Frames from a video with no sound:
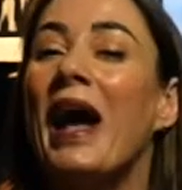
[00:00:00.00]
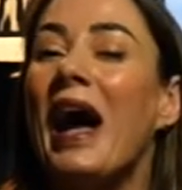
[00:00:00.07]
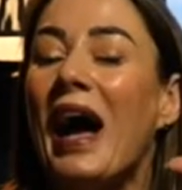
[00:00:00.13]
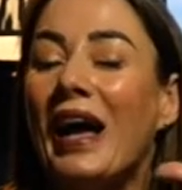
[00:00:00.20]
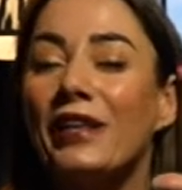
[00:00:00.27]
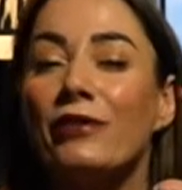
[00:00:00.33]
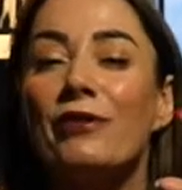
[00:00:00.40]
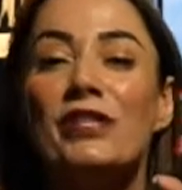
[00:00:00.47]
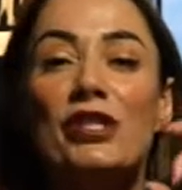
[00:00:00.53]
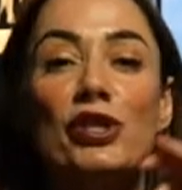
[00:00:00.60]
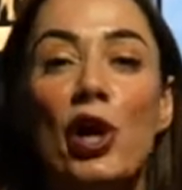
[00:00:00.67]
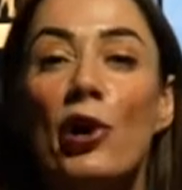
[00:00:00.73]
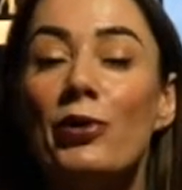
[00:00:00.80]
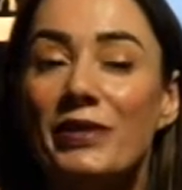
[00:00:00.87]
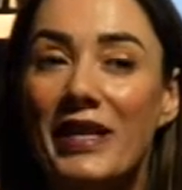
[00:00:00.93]
And there is
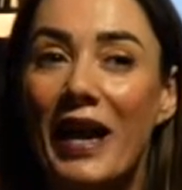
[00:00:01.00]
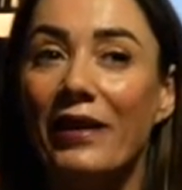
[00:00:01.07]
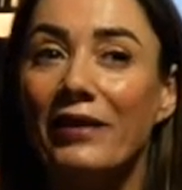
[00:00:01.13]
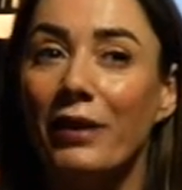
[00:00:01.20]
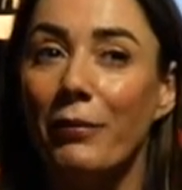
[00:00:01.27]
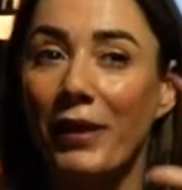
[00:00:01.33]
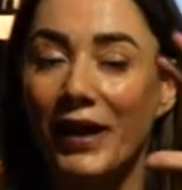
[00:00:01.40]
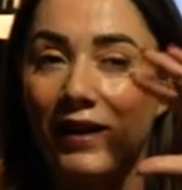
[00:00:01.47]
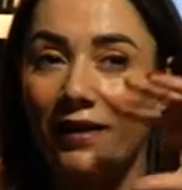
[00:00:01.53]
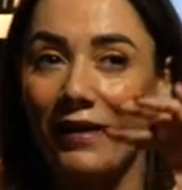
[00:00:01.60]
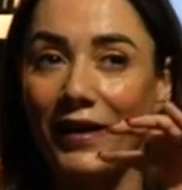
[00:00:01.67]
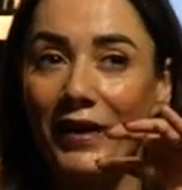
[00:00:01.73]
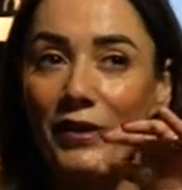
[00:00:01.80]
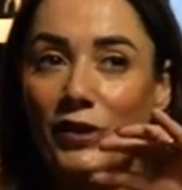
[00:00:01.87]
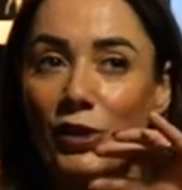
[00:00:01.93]
no doubt that my
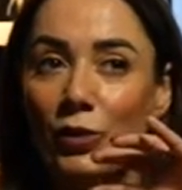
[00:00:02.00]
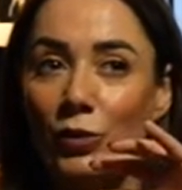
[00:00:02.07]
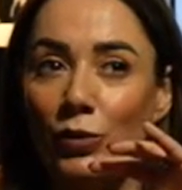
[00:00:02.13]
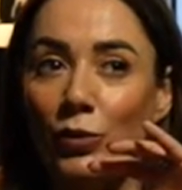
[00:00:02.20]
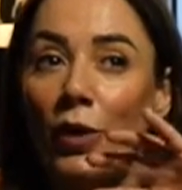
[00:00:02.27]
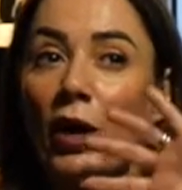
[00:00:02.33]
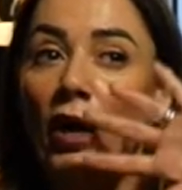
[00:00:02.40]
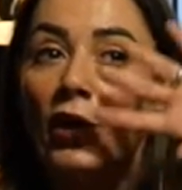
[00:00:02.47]
clients who